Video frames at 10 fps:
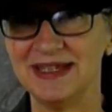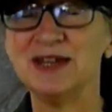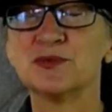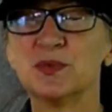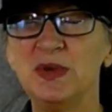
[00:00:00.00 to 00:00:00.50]

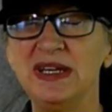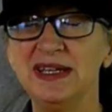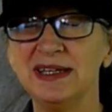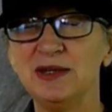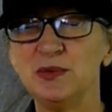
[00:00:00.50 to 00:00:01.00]
It
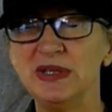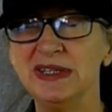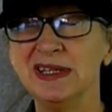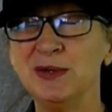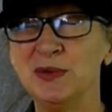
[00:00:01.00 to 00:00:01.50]
really,
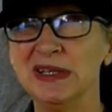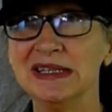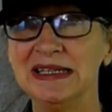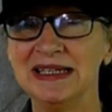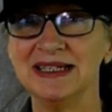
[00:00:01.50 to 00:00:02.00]
really,
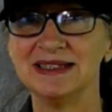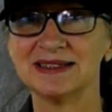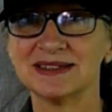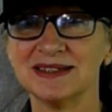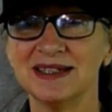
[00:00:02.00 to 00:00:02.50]
really
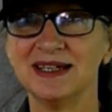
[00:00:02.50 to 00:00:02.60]
is.